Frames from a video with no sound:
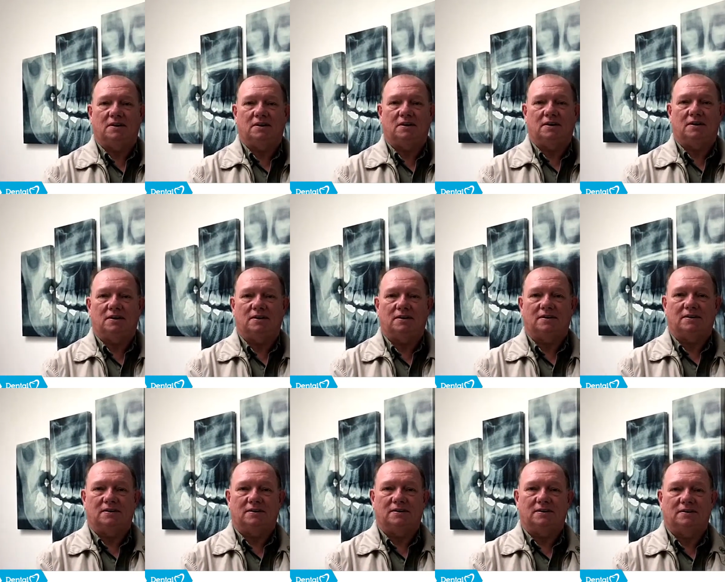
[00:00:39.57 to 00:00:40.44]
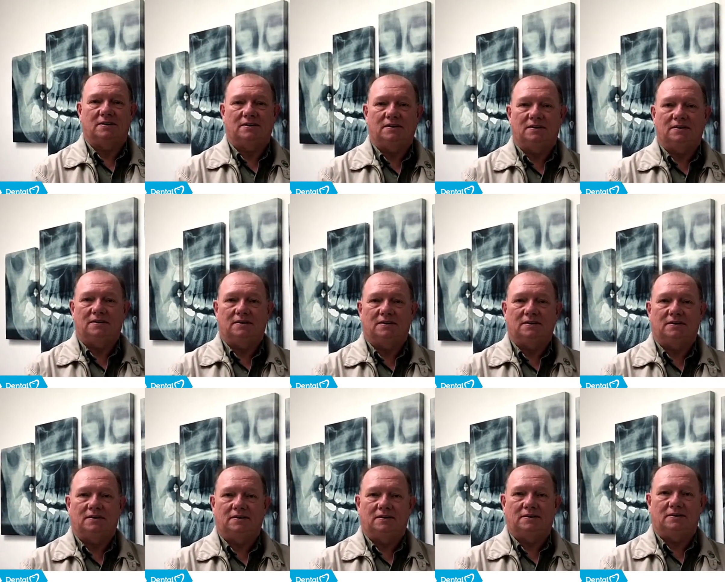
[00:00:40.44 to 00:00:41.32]
What type of dental uh,
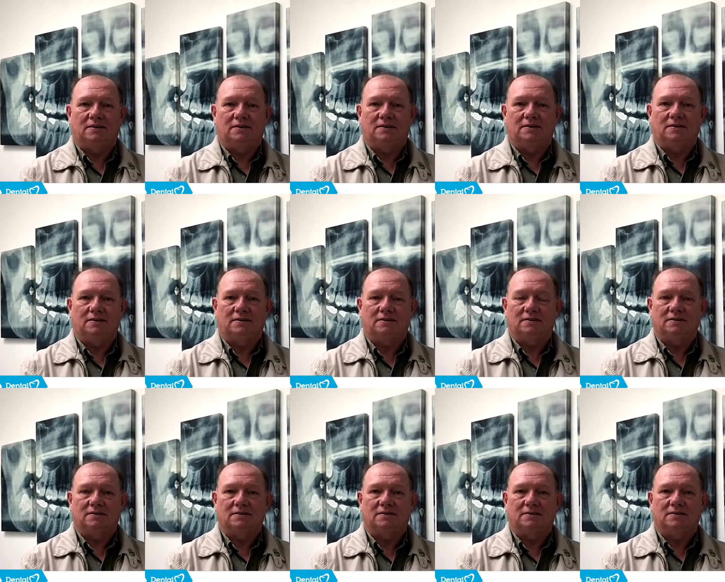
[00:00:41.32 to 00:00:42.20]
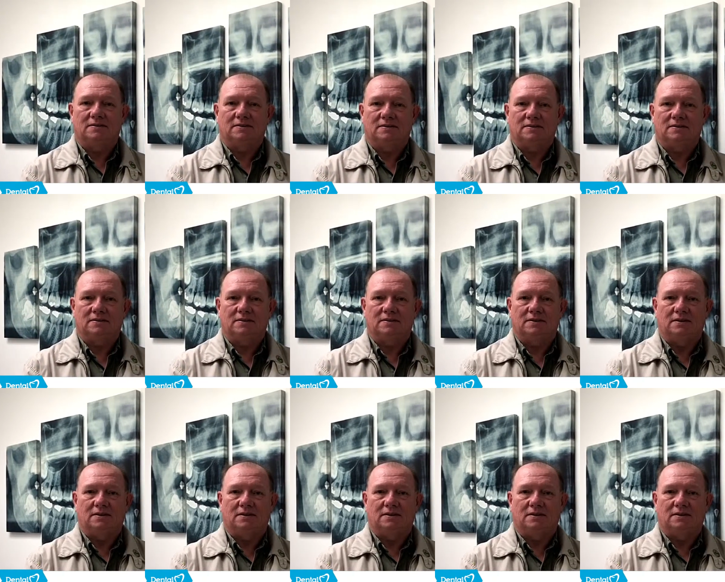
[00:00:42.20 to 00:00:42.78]
dental work did you get done with that?